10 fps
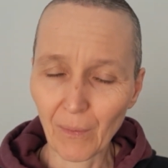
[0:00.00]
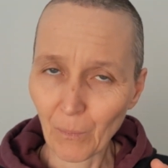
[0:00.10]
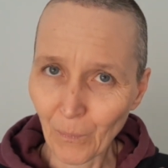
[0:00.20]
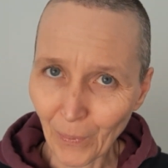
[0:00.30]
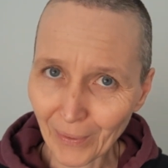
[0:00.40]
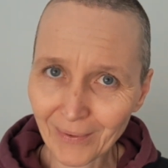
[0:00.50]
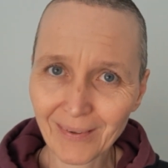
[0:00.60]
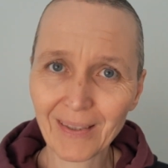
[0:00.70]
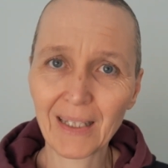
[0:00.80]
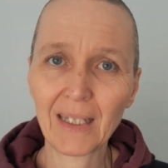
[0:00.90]

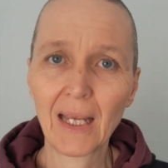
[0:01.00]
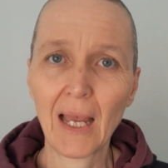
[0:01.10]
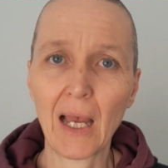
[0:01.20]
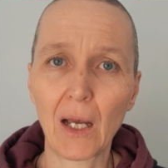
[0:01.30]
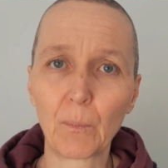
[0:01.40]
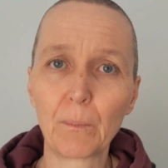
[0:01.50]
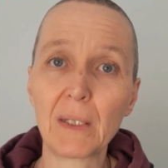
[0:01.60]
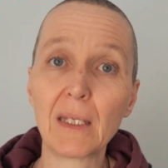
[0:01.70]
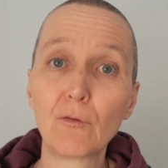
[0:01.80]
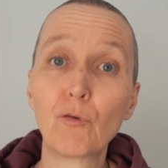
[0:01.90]
mostly helped
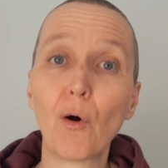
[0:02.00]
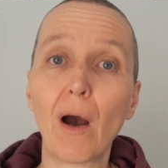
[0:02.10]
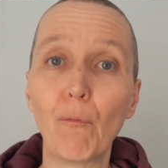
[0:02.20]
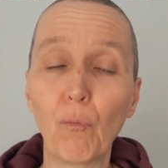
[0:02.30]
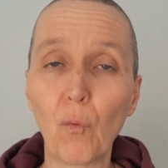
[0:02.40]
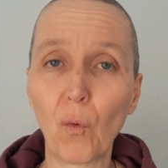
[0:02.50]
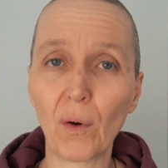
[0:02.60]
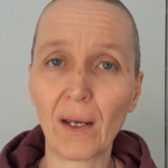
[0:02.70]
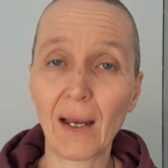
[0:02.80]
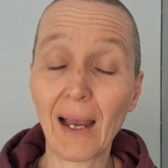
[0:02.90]
me to
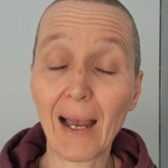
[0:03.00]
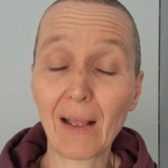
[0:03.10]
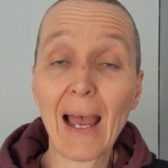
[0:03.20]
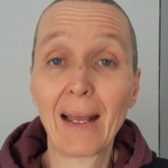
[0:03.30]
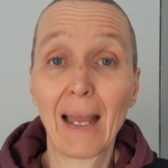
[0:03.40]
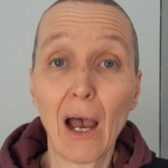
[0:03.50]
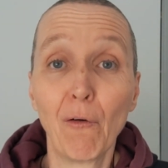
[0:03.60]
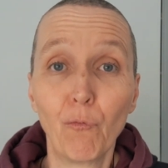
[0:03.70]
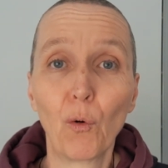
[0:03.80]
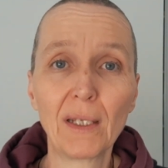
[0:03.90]

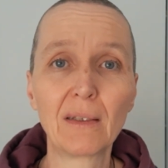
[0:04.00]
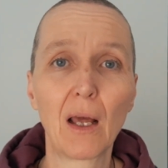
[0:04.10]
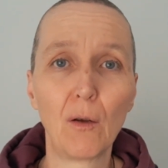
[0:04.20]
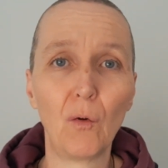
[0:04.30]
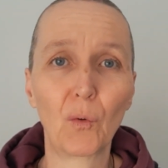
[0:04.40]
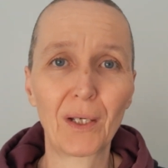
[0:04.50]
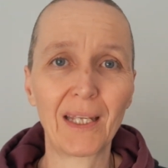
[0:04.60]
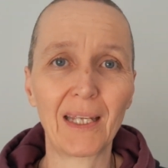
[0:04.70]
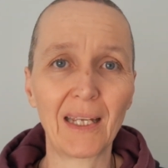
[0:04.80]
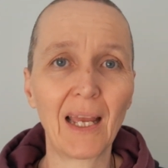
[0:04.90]
avoid
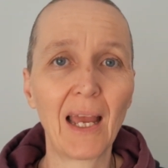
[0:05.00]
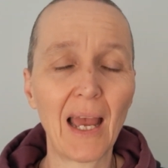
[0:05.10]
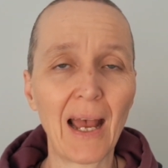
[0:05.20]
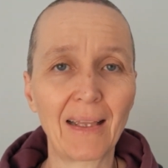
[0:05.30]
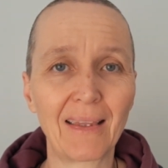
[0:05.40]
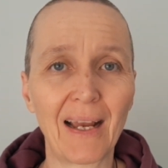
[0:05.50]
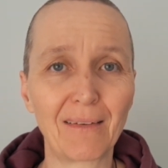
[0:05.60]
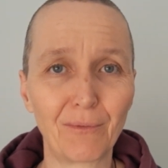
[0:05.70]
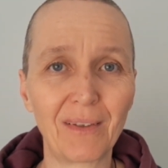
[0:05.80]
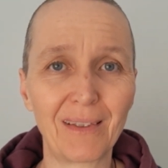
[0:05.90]
looking at that
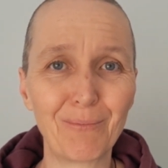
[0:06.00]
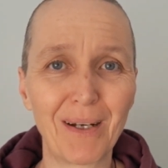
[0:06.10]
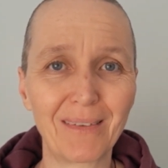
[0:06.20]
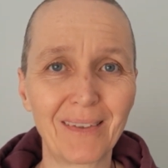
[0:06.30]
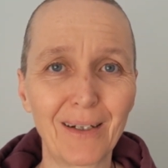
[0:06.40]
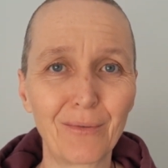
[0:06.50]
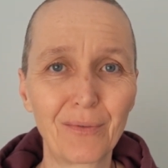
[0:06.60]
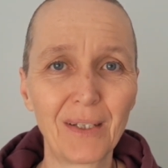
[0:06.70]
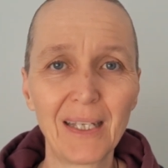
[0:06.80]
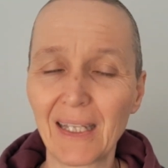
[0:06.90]
within myself.
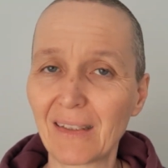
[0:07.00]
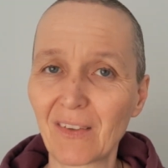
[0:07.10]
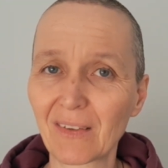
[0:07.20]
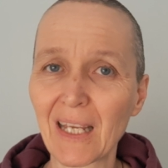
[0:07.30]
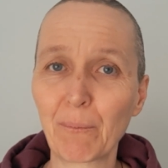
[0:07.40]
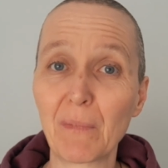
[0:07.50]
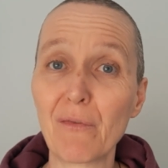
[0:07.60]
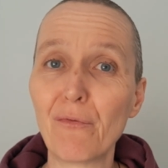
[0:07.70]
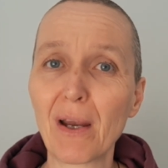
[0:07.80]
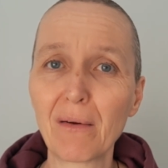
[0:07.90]
It just kept me
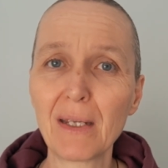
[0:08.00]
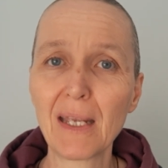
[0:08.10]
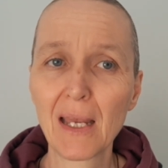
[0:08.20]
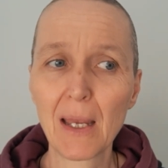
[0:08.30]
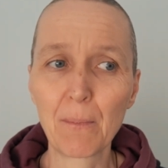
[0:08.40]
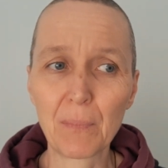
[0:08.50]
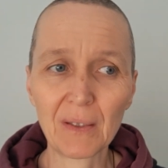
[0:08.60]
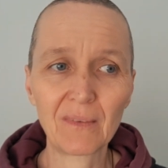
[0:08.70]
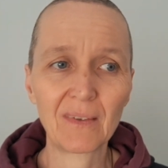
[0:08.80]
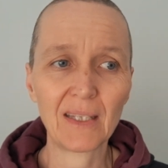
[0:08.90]
very
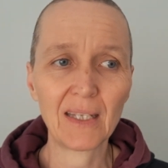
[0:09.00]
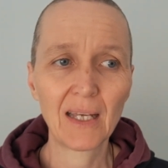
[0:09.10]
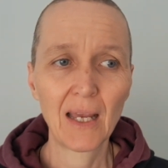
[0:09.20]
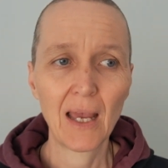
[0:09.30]
busy